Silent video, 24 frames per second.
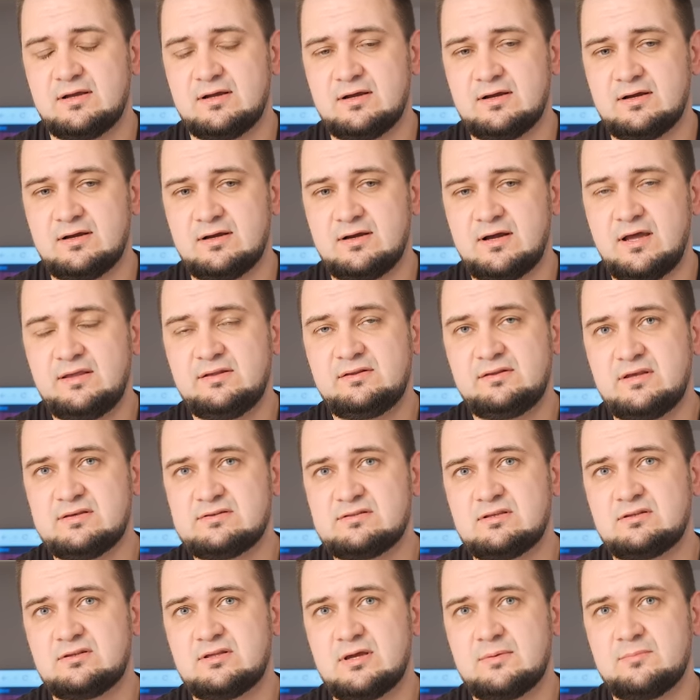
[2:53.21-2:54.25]
I
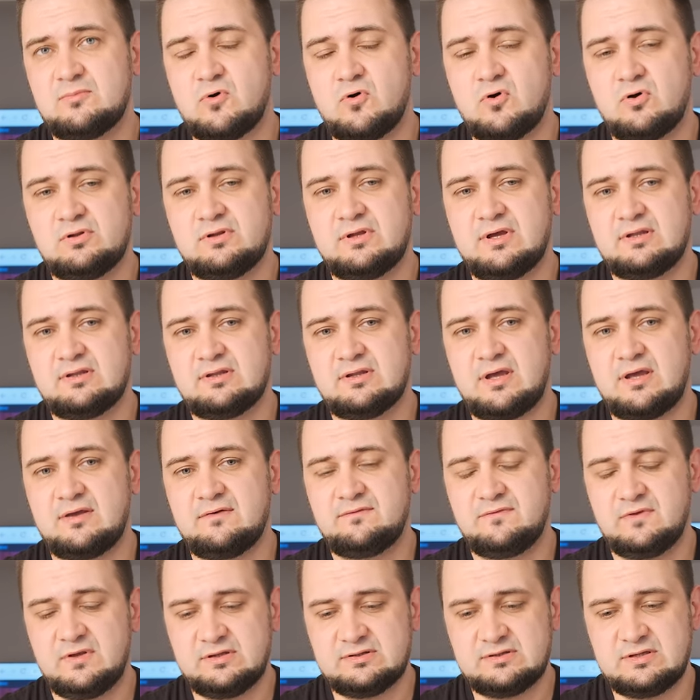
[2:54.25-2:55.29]
tested them all and I
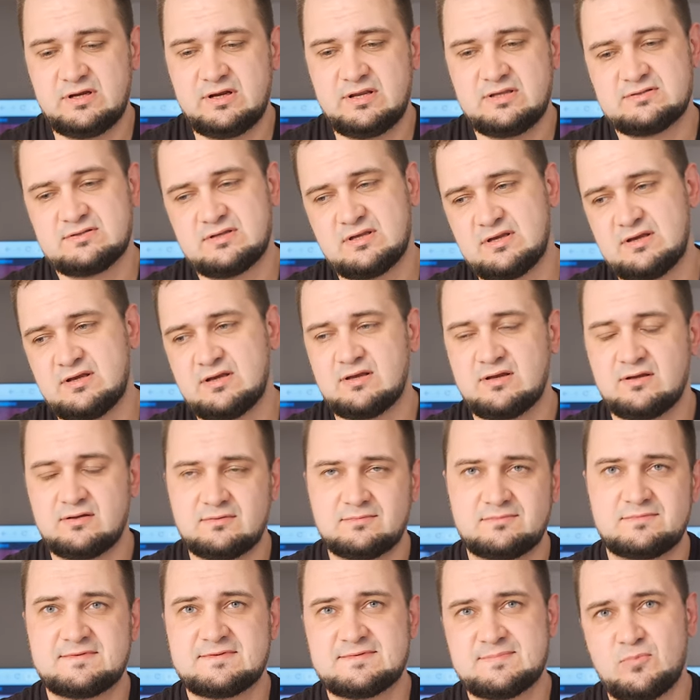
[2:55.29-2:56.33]
think there is
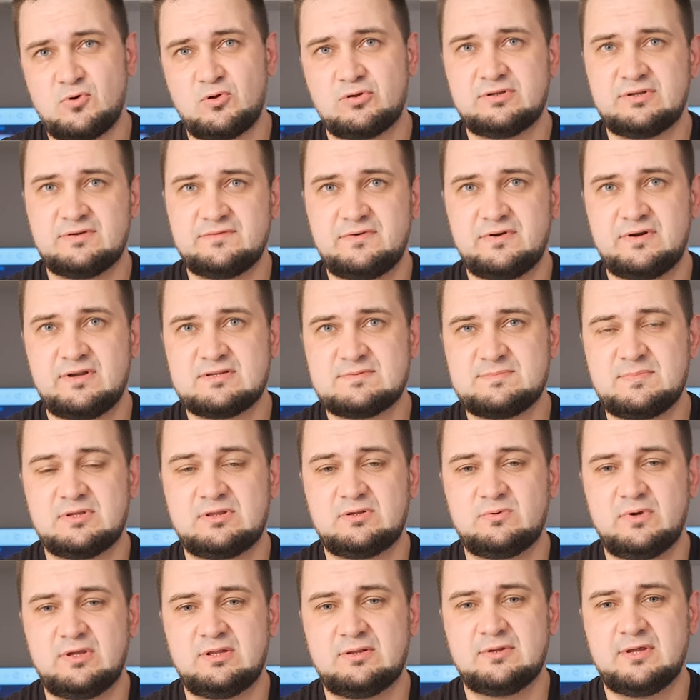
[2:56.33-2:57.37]
a small difference
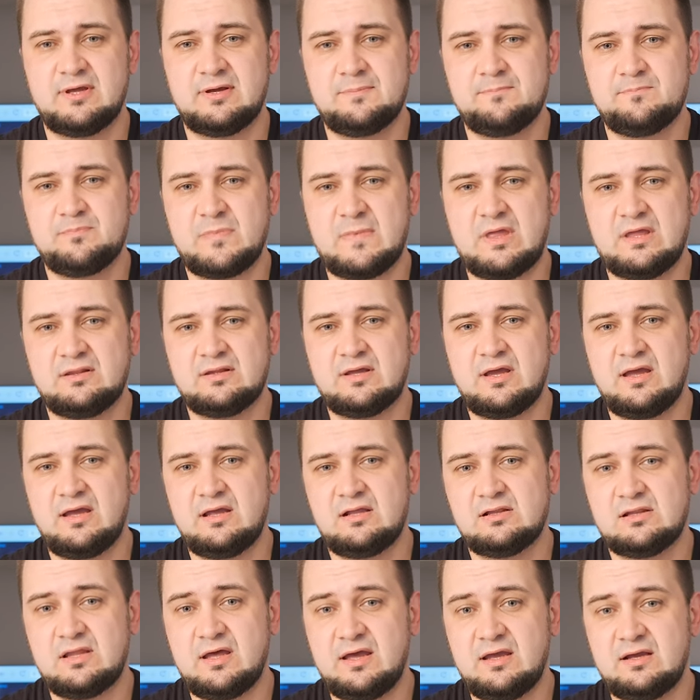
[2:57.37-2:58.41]
between them, and I
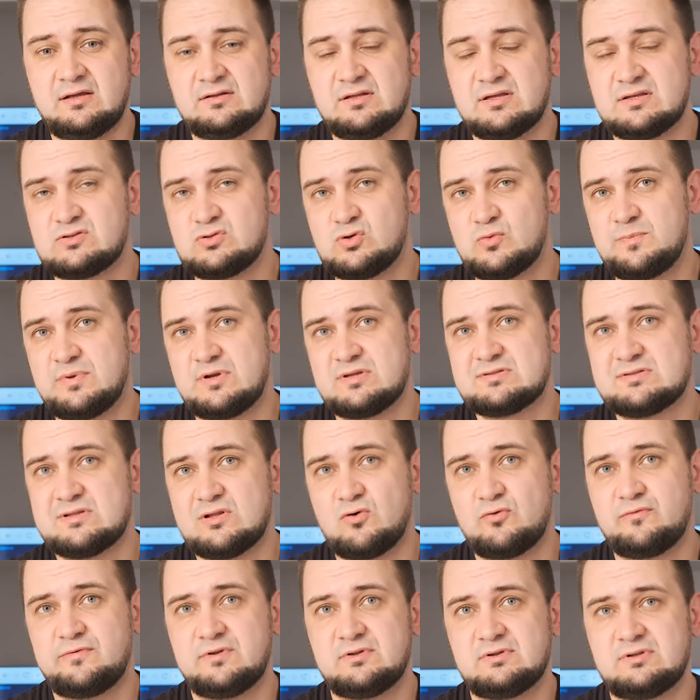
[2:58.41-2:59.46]
like the super
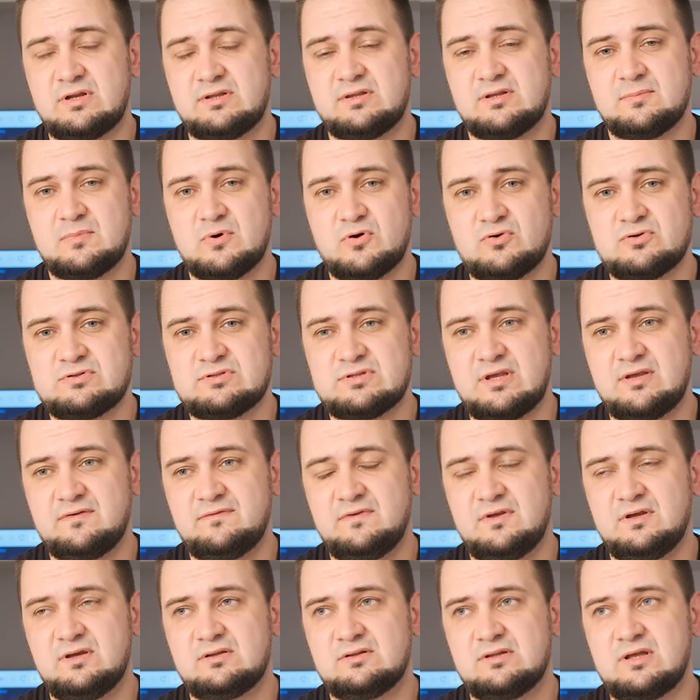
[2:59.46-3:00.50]
slow filter the most. I
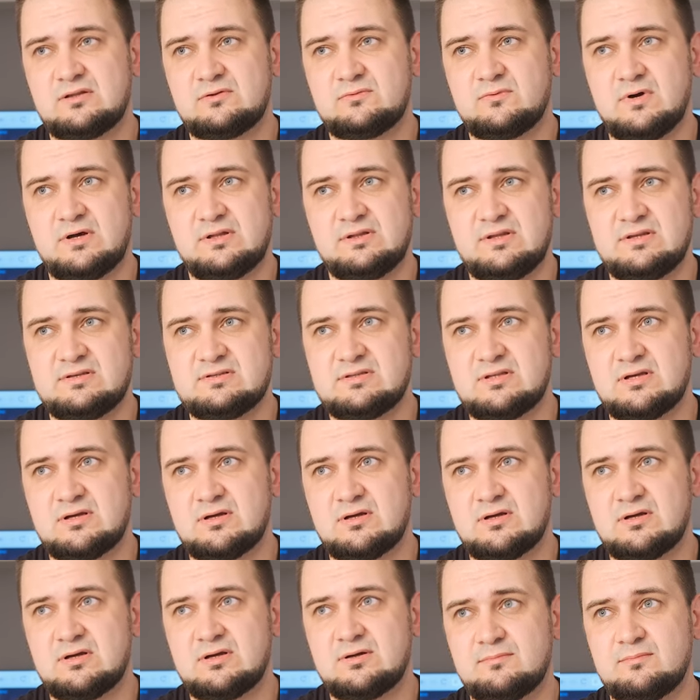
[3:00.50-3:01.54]
think that one is the
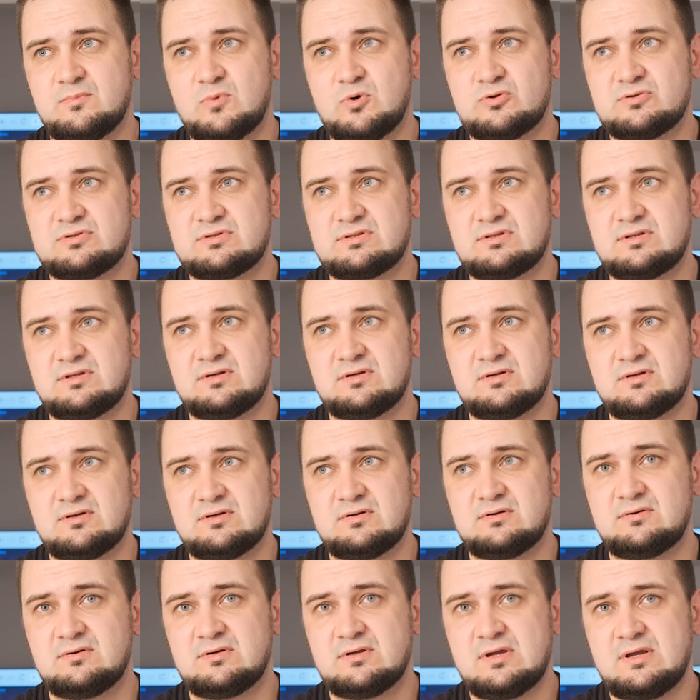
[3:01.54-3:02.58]
most
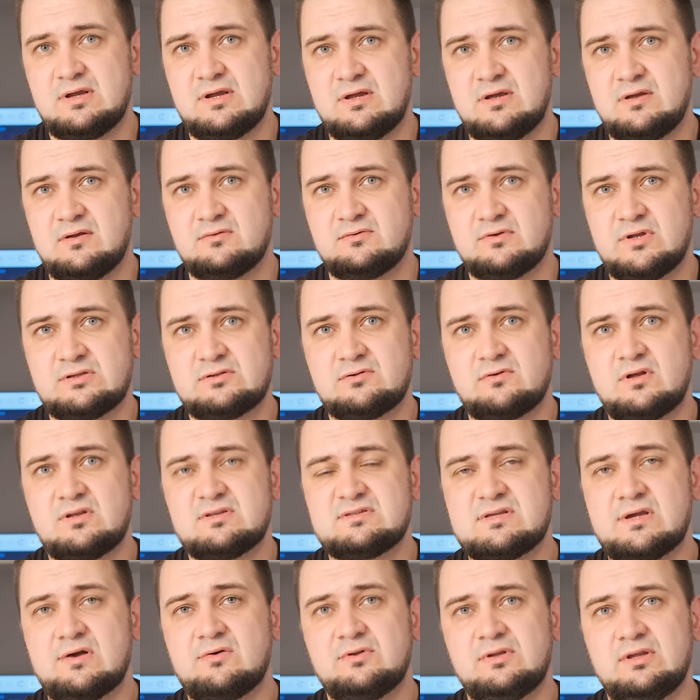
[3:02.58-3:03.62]
natural
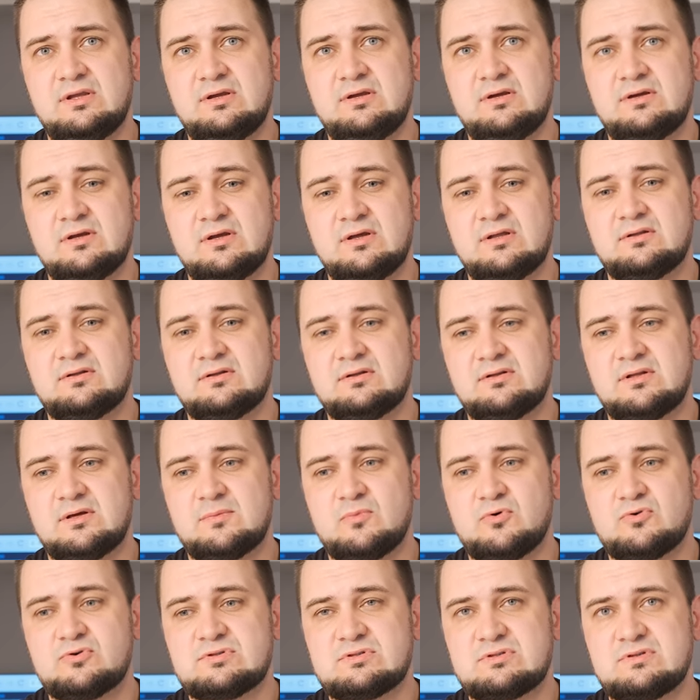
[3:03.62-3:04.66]
sounding and the
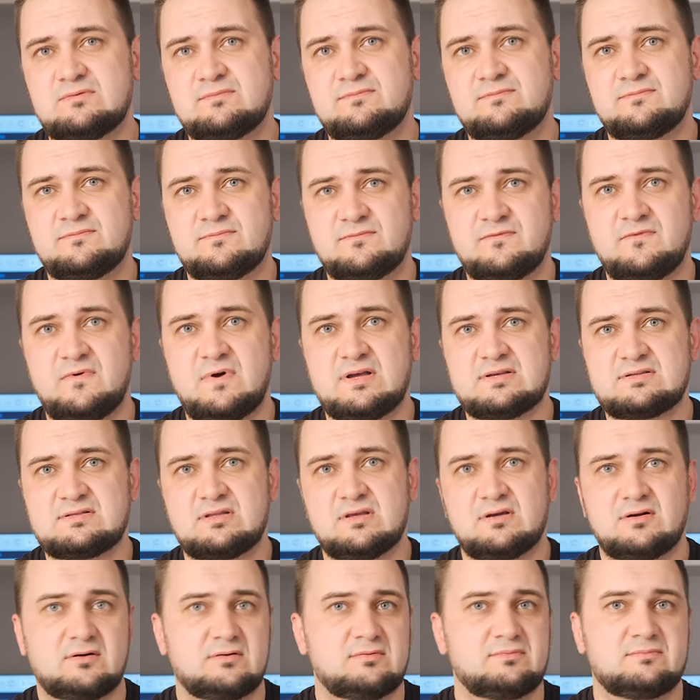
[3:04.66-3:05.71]
most
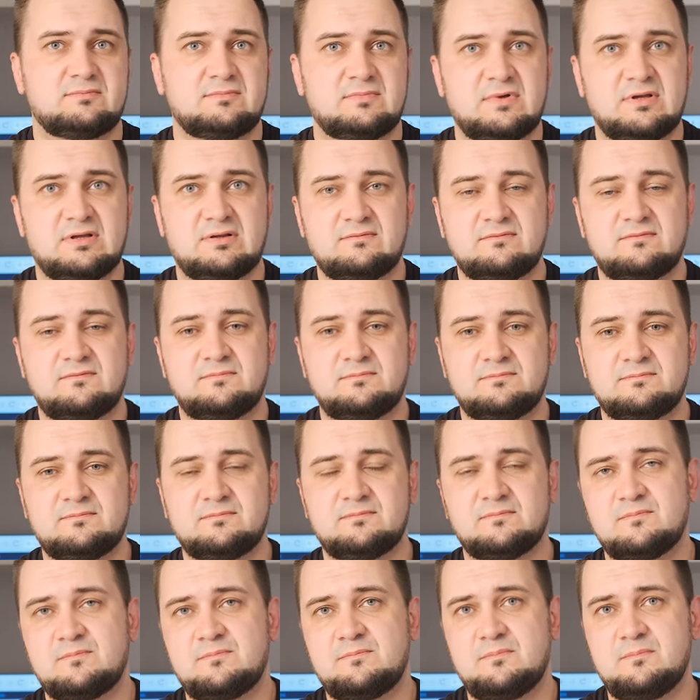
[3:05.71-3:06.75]
faster, and
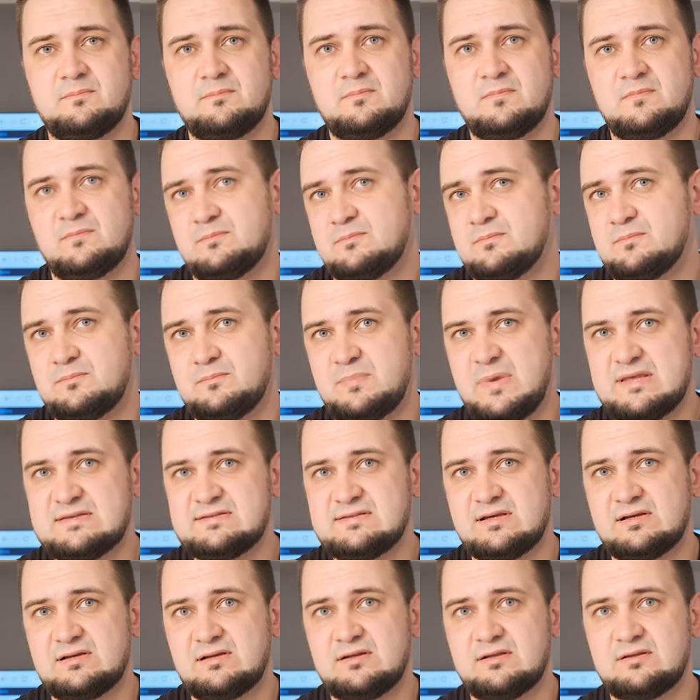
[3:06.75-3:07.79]

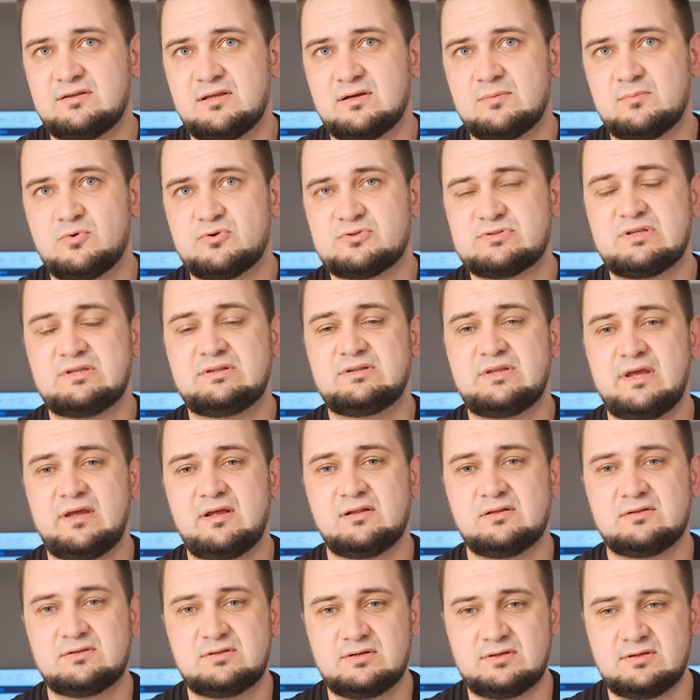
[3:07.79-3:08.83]
basically the most
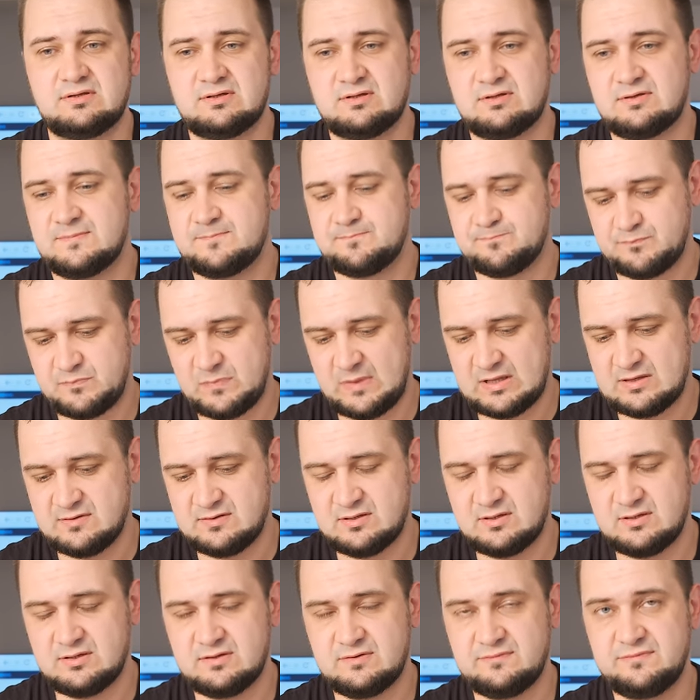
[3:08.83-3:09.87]
detailed
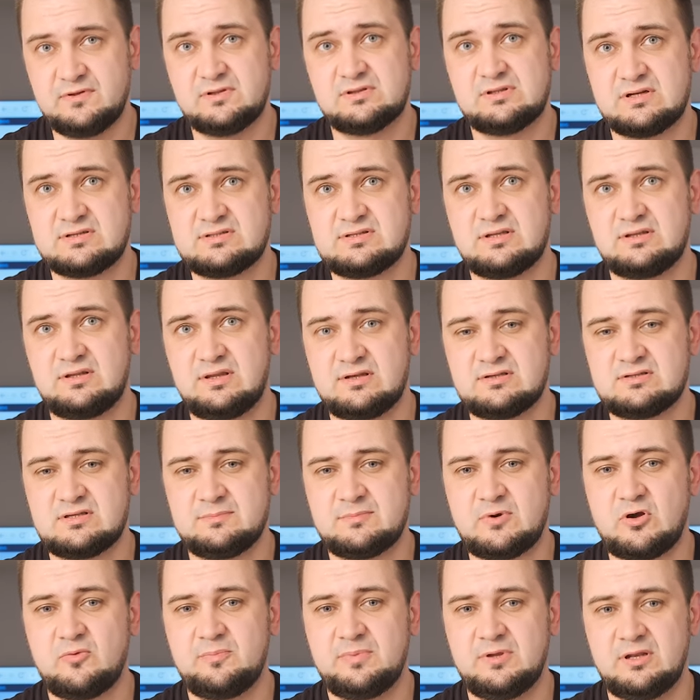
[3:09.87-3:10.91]
filter settings in
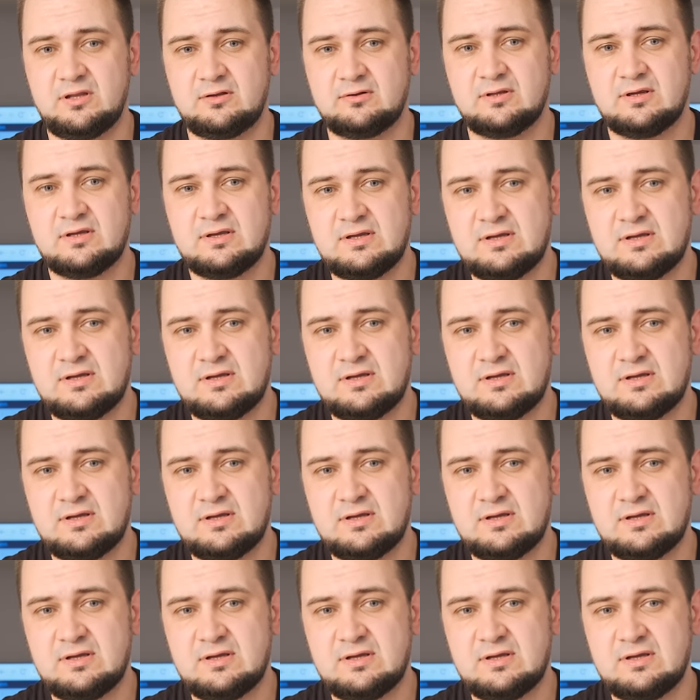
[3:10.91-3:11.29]
my opinion.